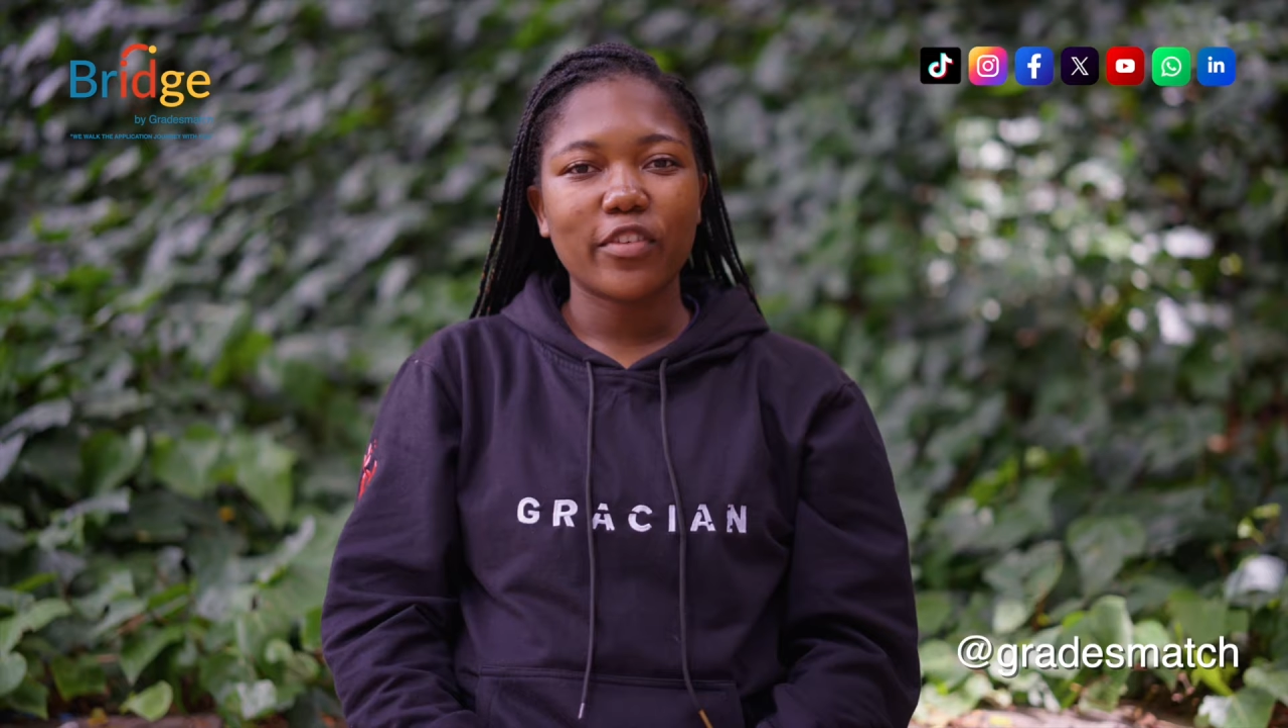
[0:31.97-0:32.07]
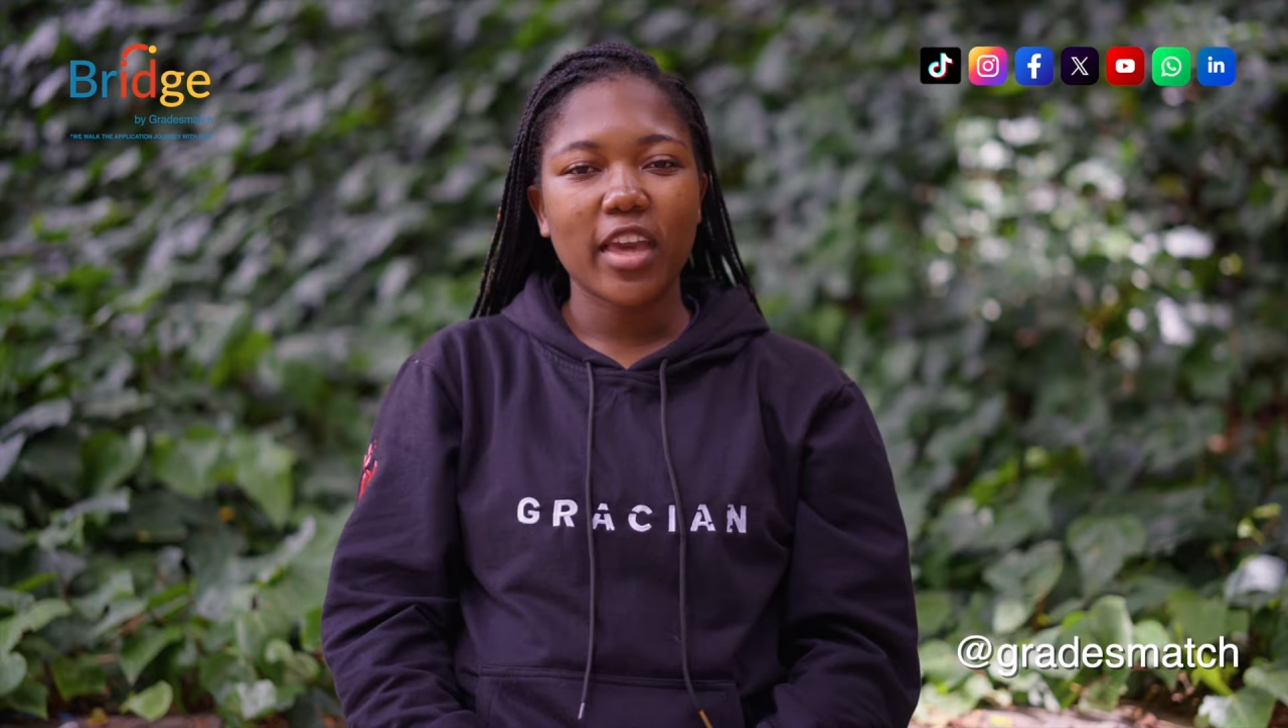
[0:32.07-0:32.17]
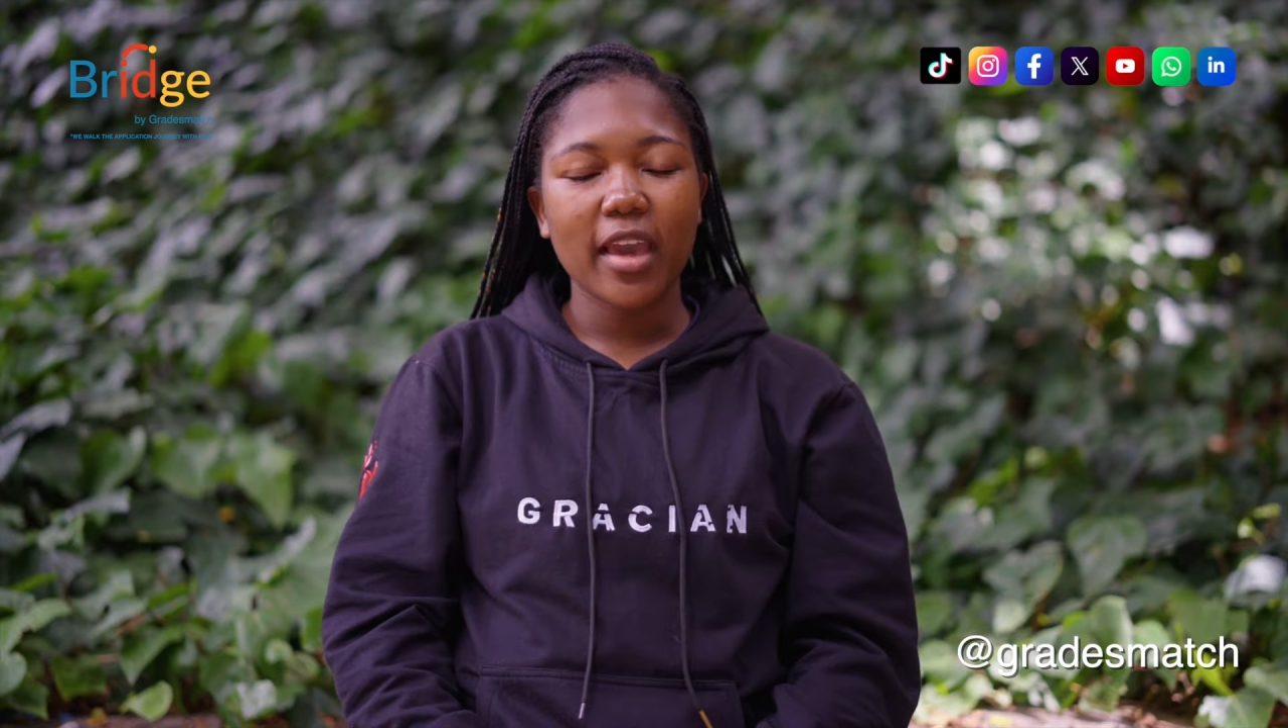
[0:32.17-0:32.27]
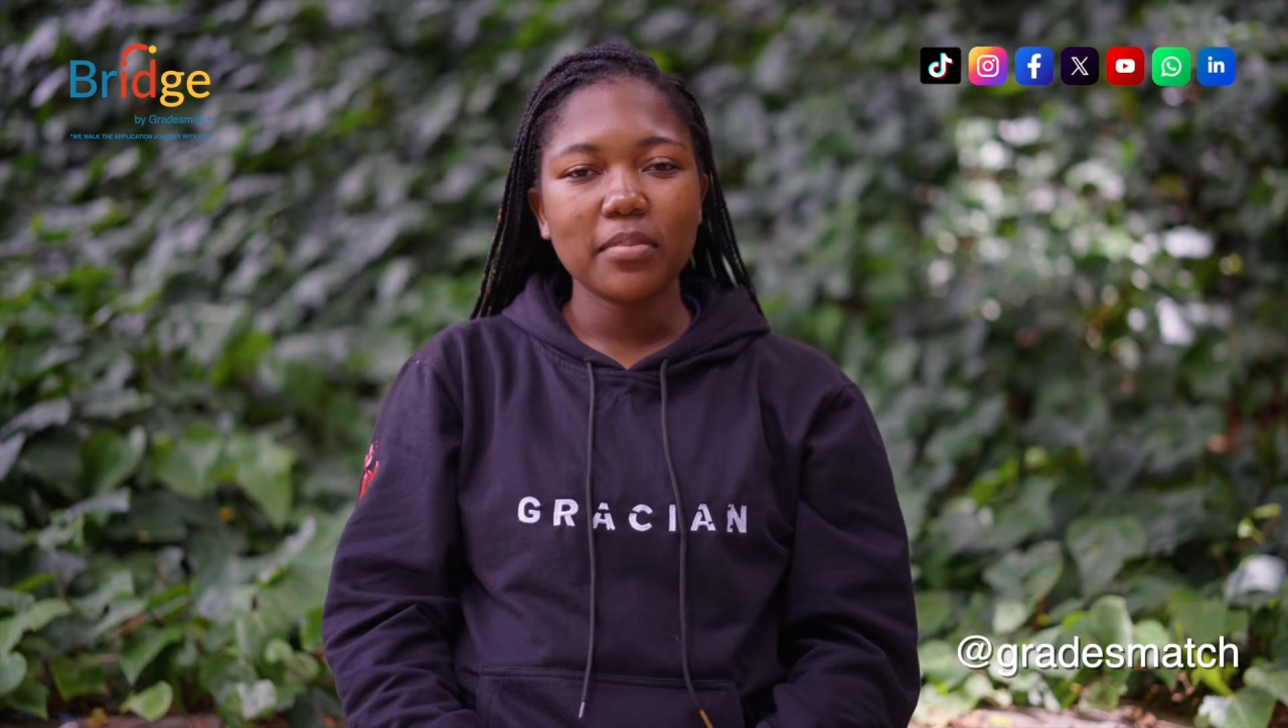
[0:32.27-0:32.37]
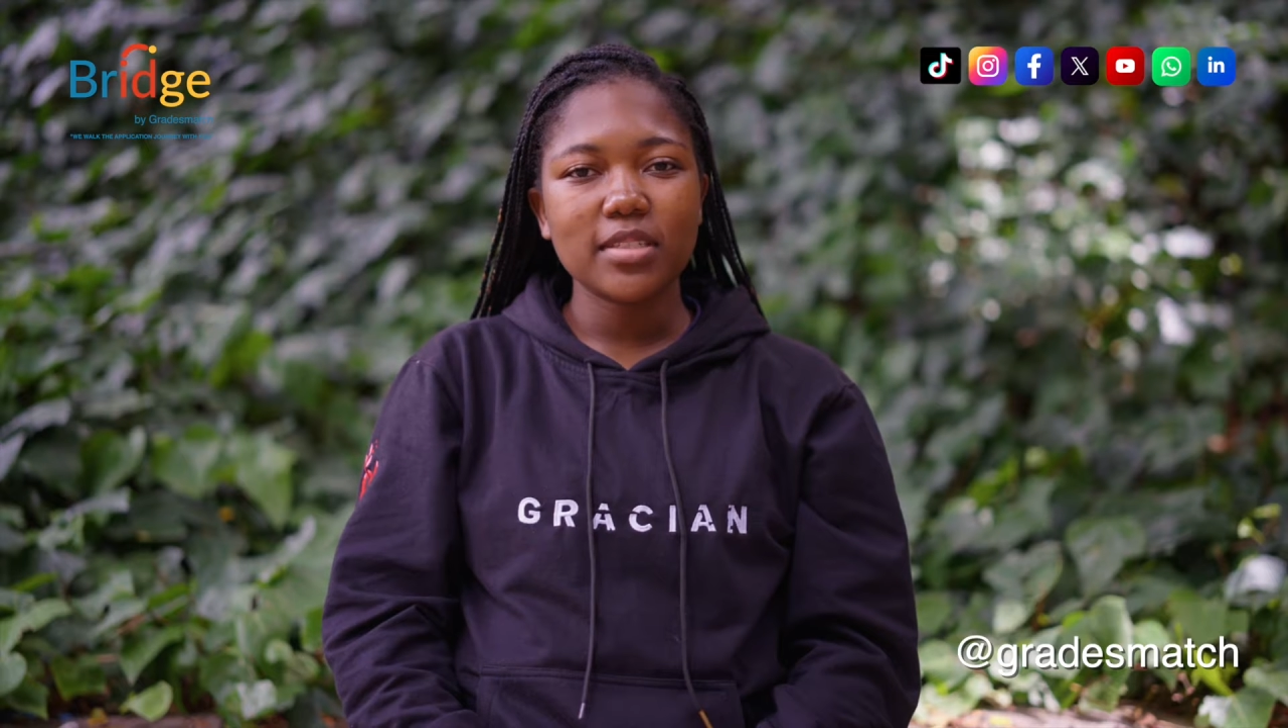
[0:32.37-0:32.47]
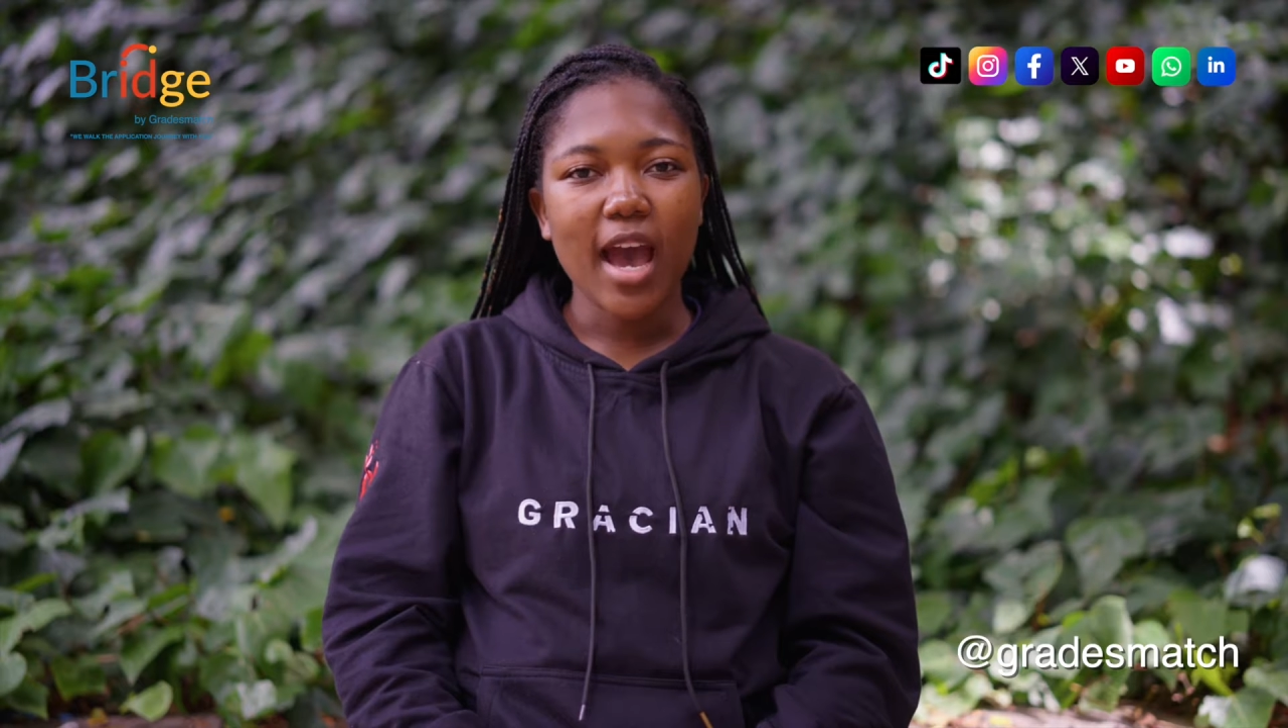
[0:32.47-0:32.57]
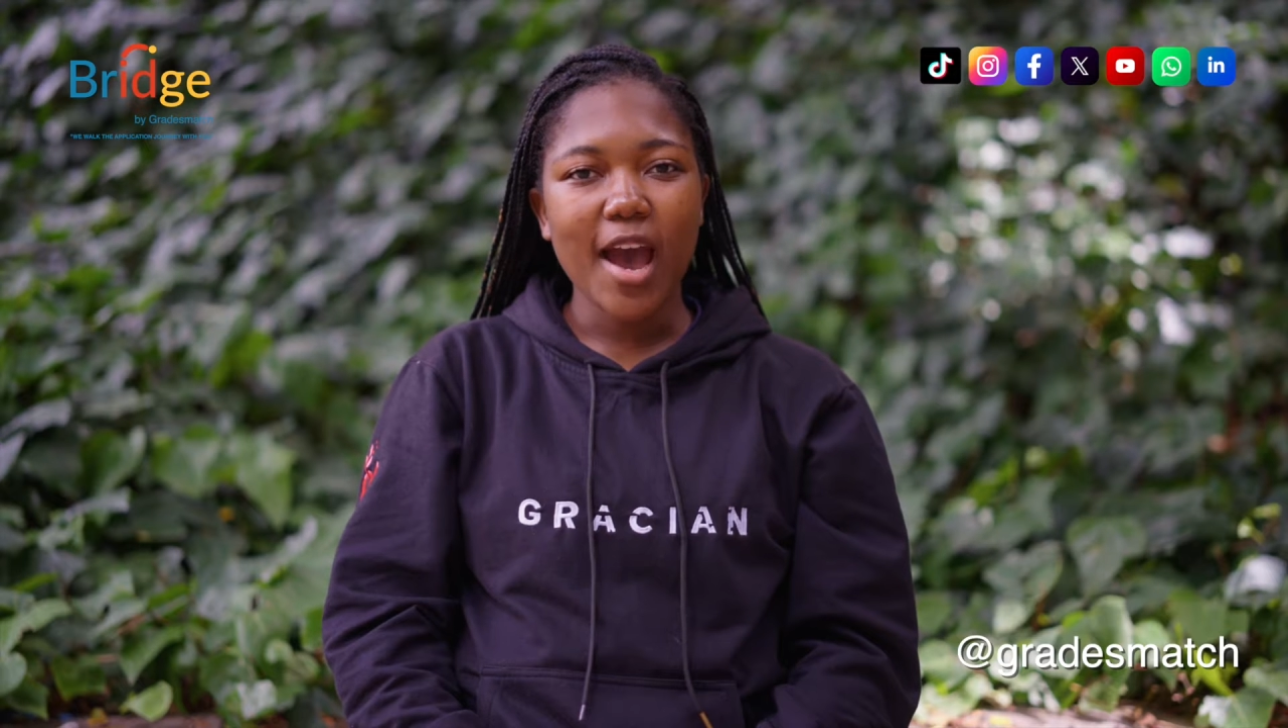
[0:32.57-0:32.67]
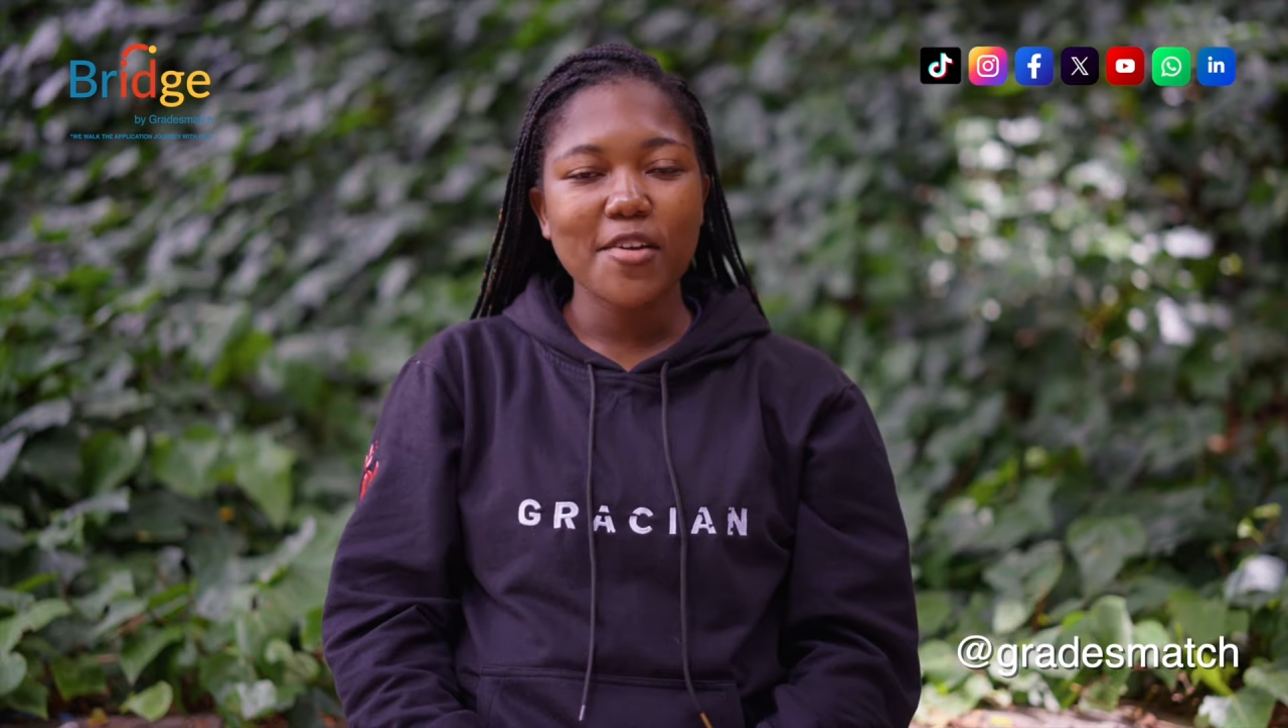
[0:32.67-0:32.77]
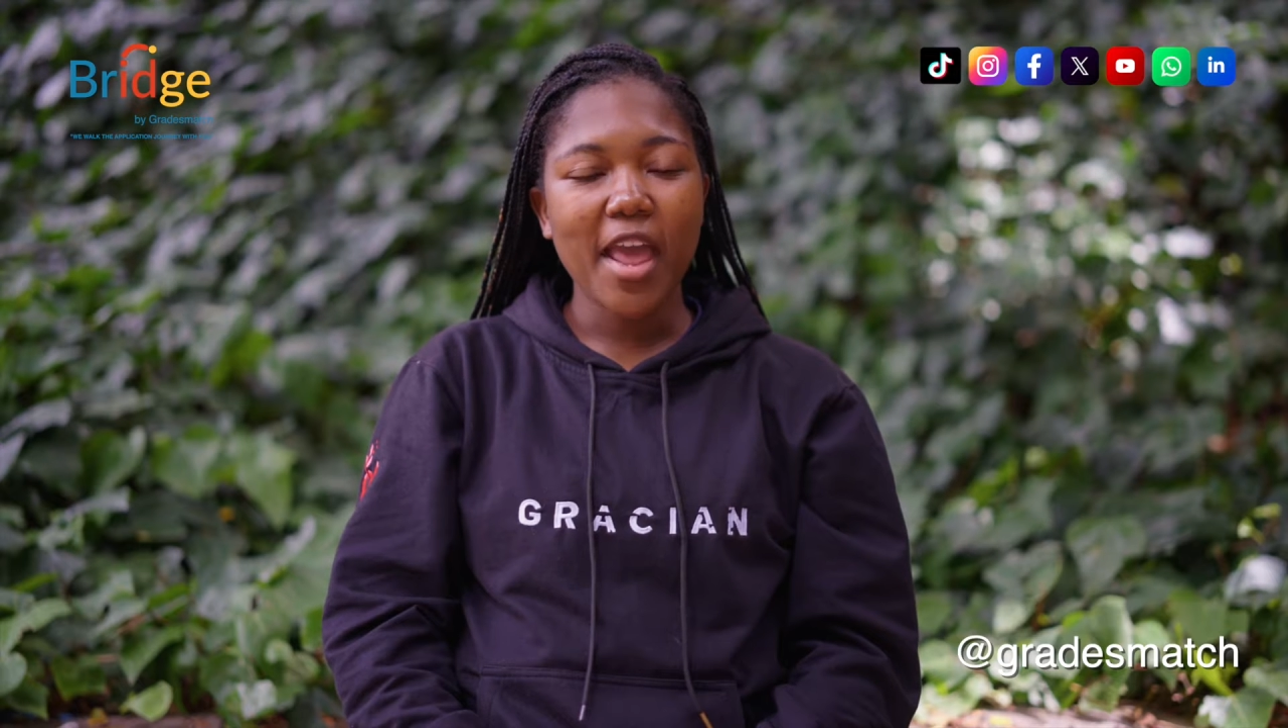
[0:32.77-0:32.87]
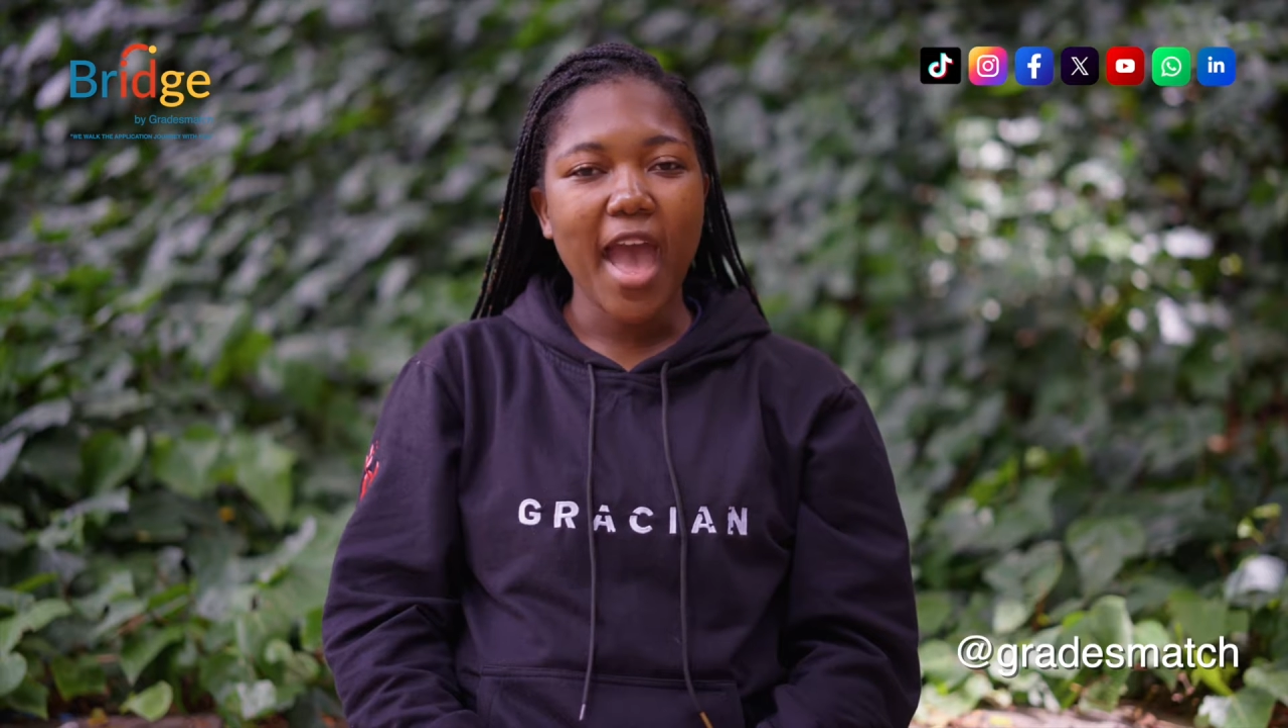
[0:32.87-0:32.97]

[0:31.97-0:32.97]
of Cape Town,